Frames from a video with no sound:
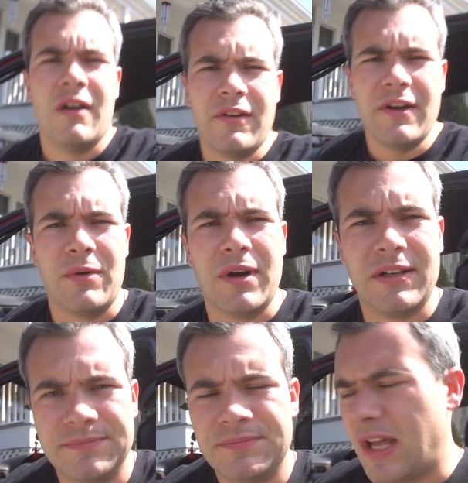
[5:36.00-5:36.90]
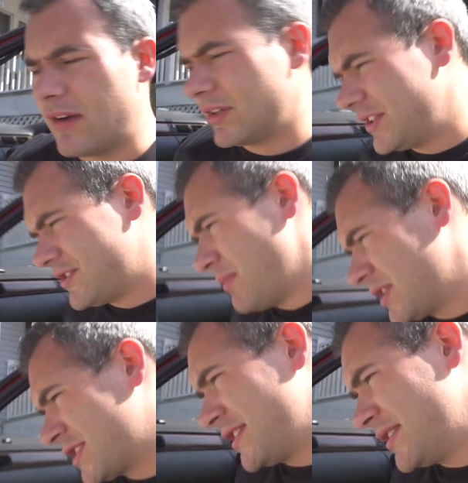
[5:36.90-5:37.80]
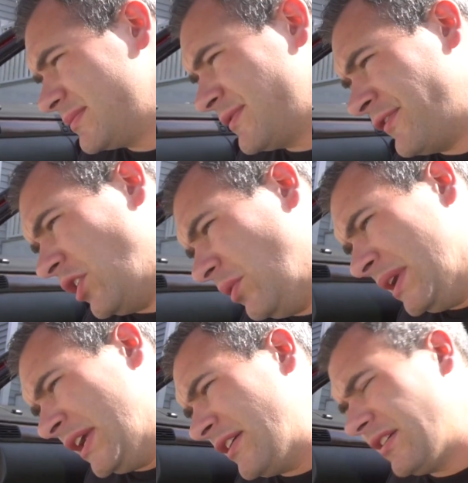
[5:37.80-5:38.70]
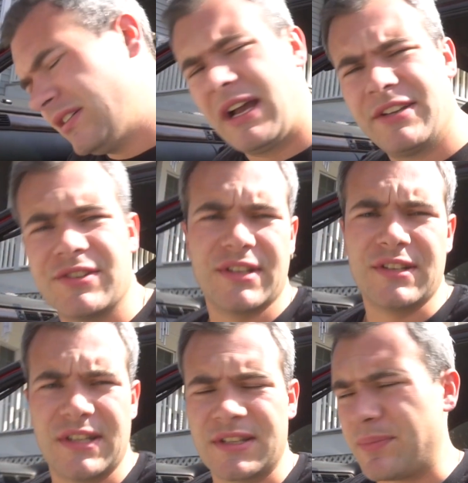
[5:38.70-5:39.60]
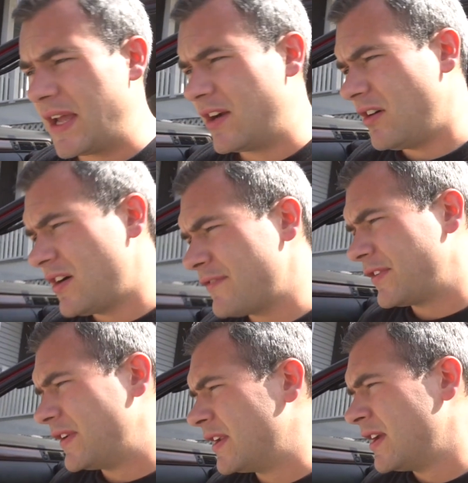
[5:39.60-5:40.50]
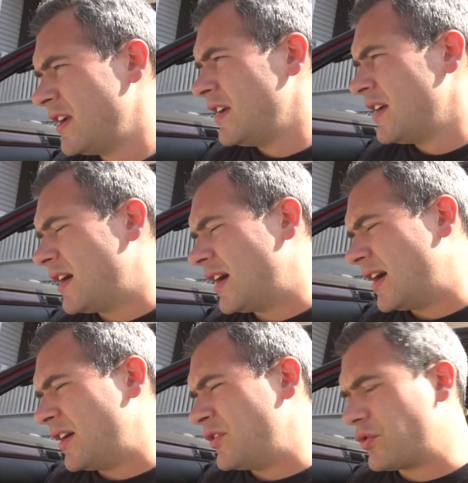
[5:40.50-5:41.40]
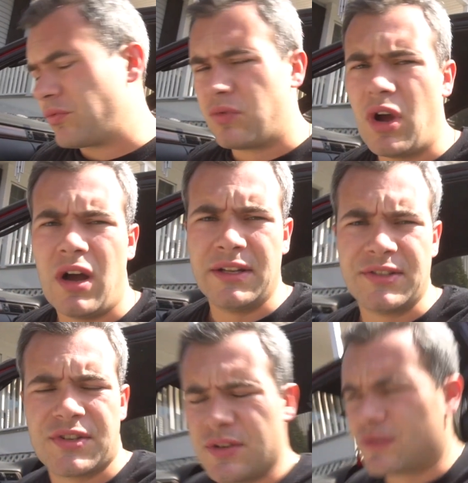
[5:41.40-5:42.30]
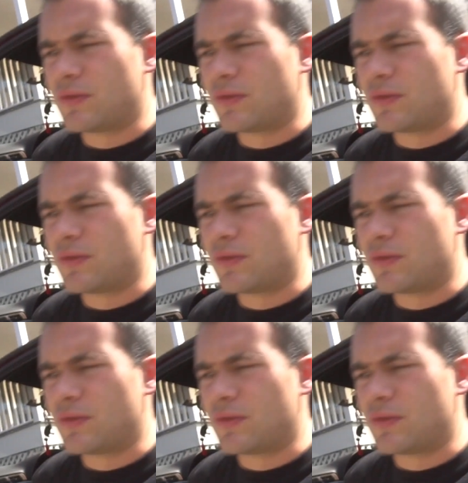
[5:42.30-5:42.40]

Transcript: All right, well, not really too much to film here. I just had to take the panel off and the rod. So there's